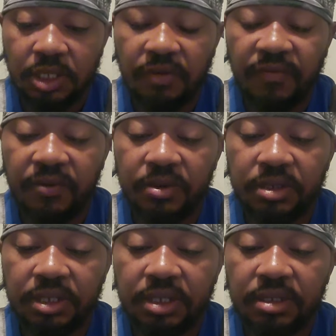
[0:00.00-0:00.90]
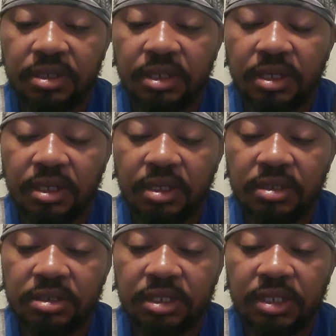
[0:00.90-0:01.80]
And 14,
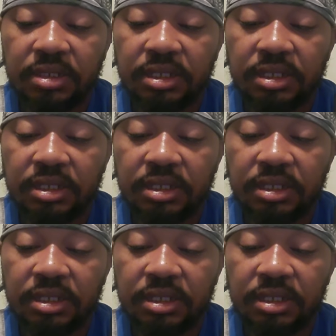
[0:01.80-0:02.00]
it says,